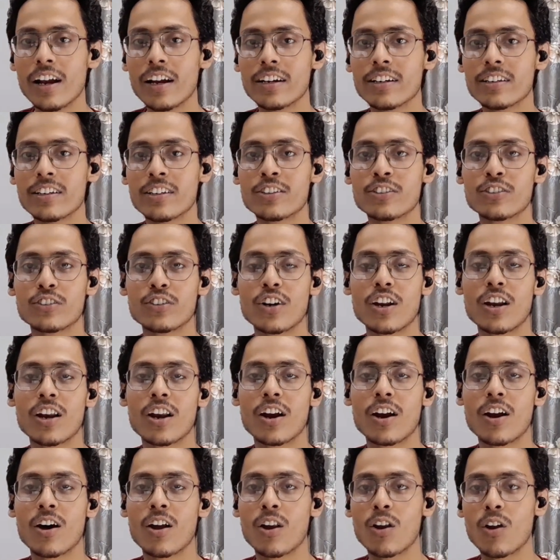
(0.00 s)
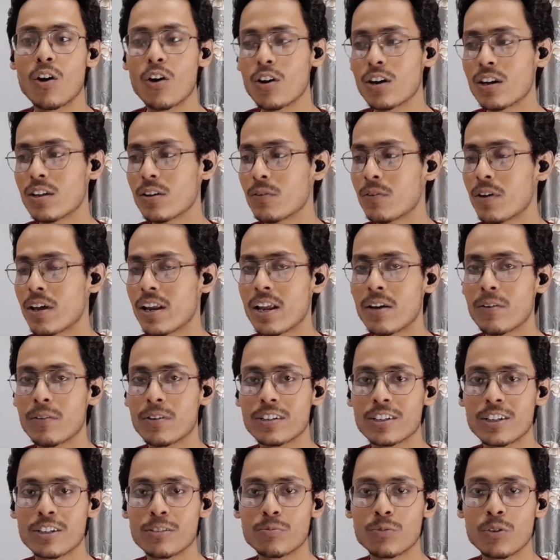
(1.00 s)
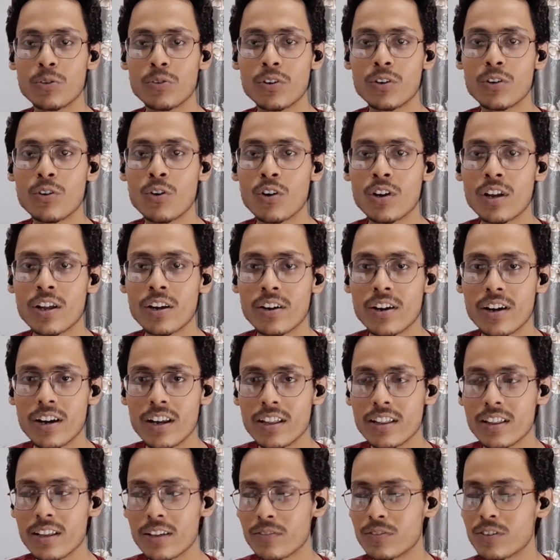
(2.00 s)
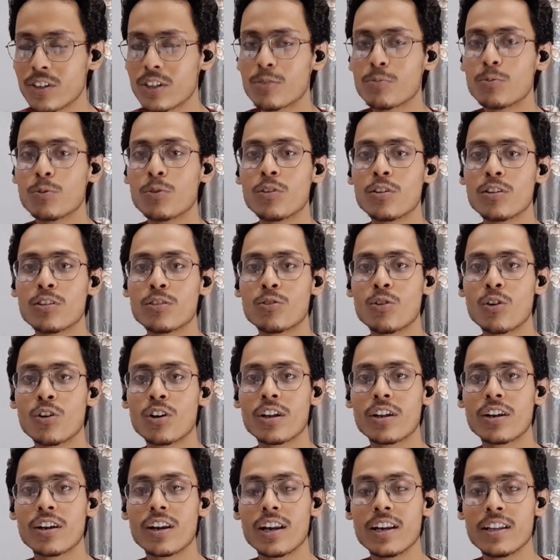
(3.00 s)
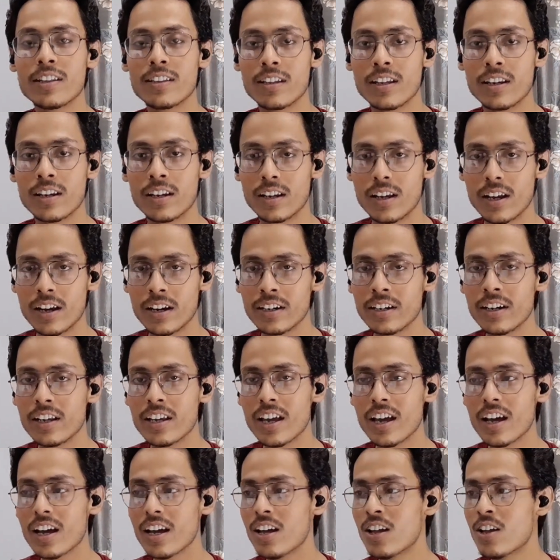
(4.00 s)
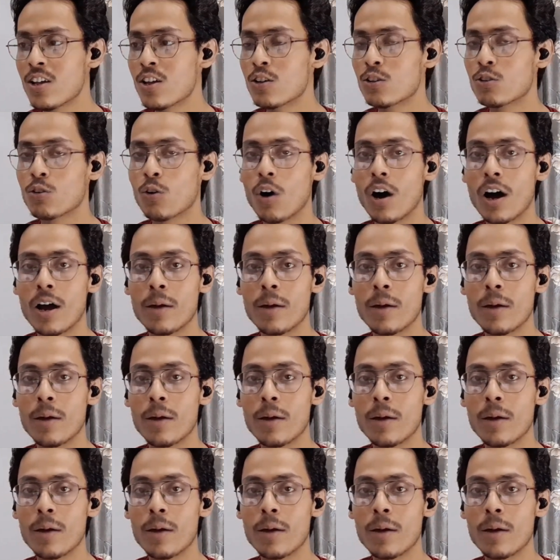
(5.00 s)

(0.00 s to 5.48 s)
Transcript: i like this trailer a lot whenever this movie gonna release if this movie is gonna release in india